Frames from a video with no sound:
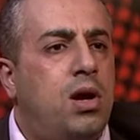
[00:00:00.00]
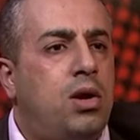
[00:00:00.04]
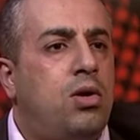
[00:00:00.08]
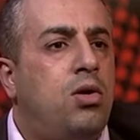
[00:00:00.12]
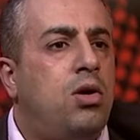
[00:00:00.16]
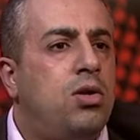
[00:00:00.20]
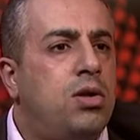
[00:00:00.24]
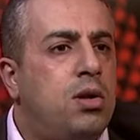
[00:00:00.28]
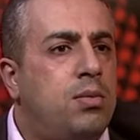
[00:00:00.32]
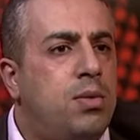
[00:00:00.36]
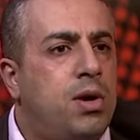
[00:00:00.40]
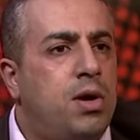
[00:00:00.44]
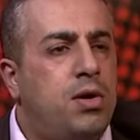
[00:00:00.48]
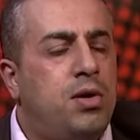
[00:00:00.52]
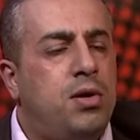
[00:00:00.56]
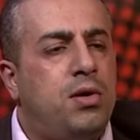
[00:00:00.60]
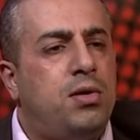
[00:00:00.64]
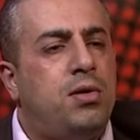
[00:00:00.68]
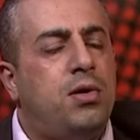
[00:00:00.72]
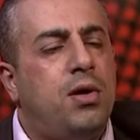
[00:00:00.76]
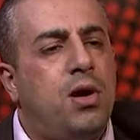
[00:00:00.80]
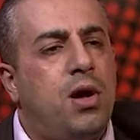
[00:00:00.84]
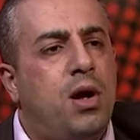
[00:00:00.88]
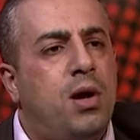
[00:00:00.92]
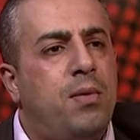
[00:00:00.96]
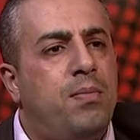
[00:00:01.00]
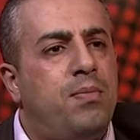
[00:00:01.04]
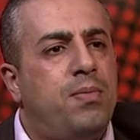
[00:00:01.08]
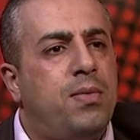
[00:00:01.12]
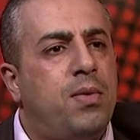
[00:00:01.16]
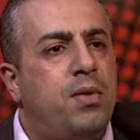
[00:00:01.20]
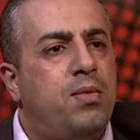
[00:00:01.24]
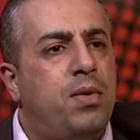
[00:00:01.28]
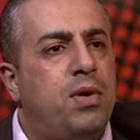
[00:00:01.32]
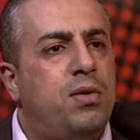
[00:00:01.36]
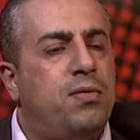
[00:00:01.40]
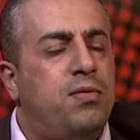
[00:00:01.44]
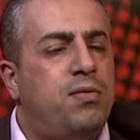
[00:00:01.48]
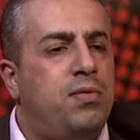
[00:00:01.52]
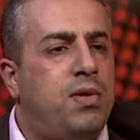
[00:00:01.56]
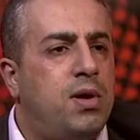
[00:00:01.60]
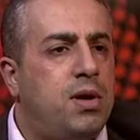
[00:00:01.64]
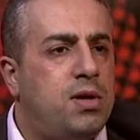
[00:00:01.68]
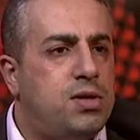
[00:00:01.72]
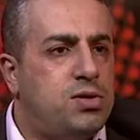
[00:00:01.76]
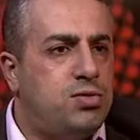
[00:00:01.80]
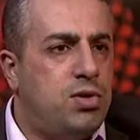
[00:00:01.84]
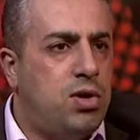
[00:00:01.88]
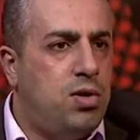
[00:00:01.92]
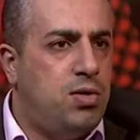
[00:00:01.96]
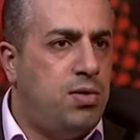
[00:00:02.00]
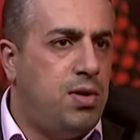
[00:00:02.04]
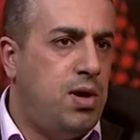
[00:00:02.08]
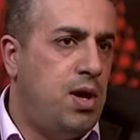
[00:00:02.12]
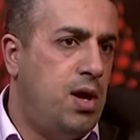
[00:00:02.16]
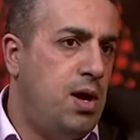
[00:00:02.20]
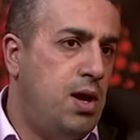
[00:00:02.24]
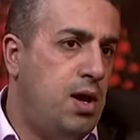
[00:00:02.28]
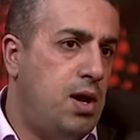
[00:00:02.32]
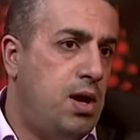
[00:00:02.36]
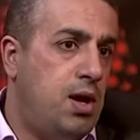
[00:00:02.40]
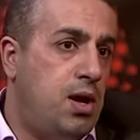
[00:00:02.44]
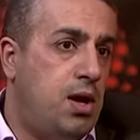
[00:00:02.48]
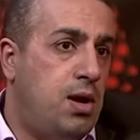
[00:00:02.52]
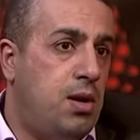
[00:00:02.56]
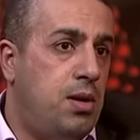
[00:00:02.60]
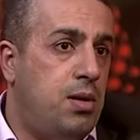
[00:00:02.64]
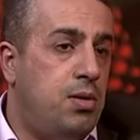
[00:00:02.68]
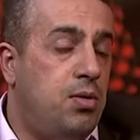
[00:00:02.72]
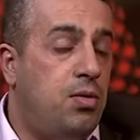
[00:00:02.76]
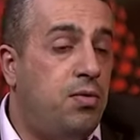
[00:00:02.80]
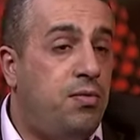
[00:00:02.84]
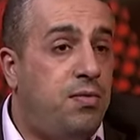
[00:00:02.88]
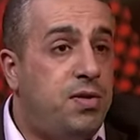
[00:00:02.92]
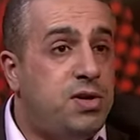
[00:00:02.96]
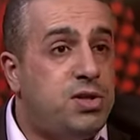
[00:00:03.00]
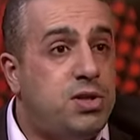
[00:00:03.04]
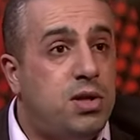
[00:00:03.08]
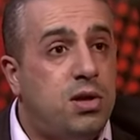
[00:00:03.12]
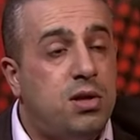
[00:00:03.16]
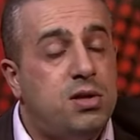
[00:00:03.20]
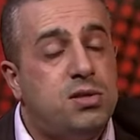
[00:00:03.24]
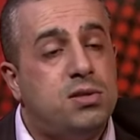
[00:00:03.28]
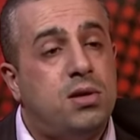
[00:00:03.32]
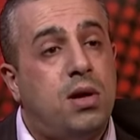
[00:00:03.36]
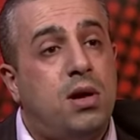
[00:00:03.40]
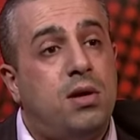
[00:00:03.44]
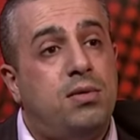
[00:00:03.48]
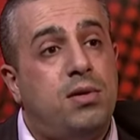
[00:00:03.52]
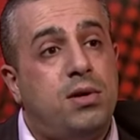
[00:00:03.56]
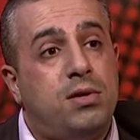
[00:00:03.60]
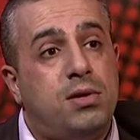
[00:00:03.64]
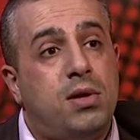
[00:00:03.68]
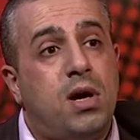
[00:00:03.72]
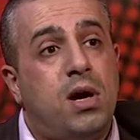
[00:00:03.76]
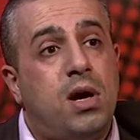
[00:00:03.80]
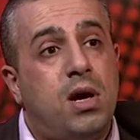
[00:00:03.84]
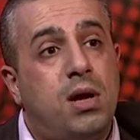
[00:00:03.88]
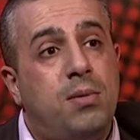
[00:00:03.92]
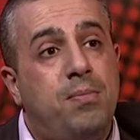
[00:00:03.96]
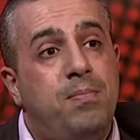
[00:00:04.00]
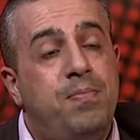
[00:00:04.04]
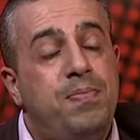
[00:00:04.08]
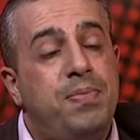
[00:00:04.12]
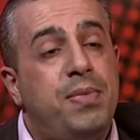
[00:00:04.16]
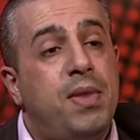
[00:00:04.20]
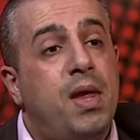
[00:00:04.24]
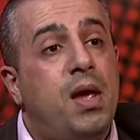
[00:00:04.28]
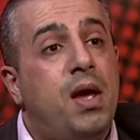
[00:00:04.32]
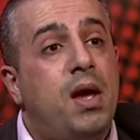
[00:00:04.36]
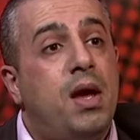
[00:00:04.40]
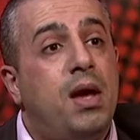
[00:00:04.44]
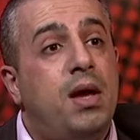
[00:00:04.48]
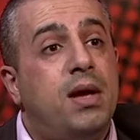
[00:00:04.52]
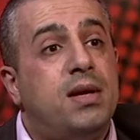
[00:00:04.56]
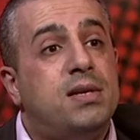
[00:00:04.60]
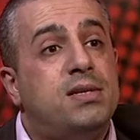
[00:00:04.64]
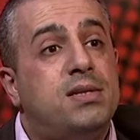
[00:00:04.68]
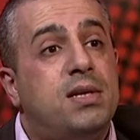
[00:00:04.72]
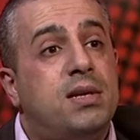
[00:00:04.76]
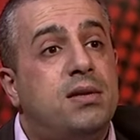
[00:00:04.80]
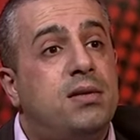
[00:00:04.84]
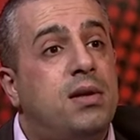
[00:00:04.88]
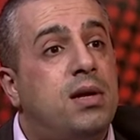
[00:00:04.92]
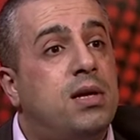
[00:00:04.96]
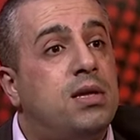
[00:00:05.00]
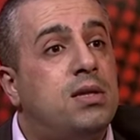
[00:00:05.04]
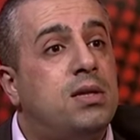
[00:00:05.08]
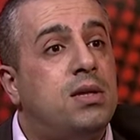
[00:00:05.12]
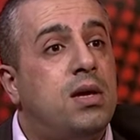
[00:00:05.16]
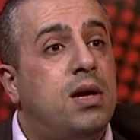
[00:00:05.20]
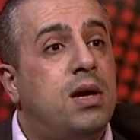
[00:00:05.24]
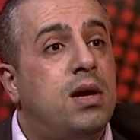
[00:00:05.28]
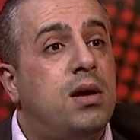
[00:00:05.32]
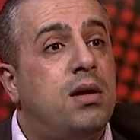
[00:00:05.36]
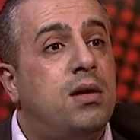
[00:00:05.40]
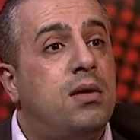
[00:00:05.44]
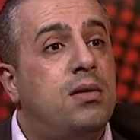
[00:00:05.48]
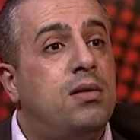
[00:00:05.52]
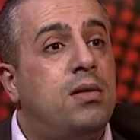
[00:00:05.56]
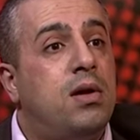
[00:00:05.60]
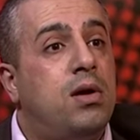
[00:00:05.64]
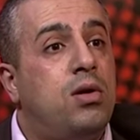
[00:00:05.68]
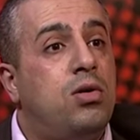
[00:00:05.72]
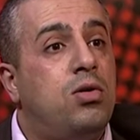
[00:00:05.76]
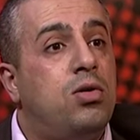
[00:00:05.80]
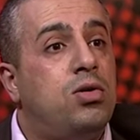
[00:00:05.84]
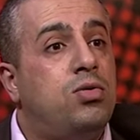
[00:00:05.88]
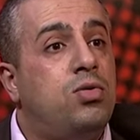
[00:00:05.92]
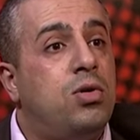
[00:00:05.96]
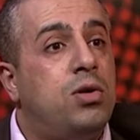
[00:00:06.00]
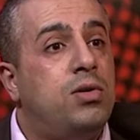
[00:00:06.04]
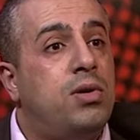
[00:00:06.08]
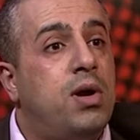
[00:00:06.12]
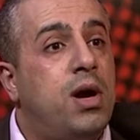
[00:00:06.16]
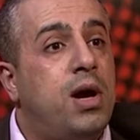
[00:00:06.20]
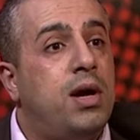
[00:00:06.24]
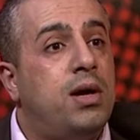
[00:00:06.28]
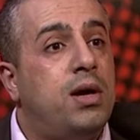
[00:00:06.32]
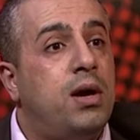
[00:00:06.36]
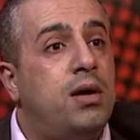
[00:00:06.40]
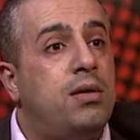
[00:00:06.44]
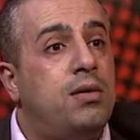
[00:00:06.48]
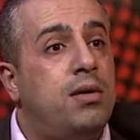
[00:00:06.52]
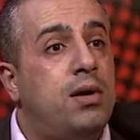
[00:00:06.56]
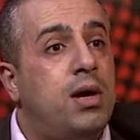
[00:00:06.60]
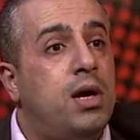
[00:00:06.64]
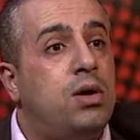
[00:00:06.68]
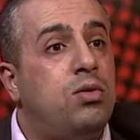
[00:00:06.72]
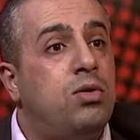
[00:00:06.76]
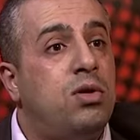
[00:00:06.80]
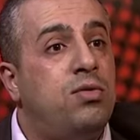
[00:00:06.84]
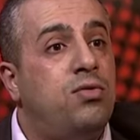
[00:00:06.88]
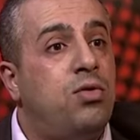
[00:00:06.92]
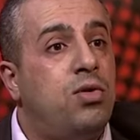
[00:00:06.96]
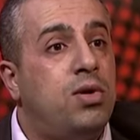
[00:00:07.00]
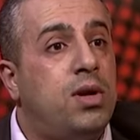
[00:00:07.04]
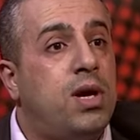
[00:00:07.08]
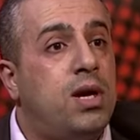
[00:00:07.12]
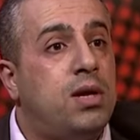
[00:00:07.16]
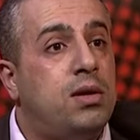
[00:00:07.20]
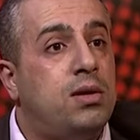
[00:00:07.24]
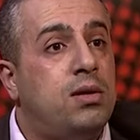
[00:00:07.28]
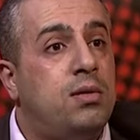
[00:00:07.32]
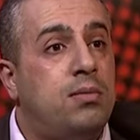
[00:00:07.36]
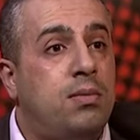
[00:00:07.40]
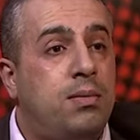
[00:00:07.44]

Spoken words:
Golda Meir, one of the Israeli officials at the time, said that the old will die and the young will forget.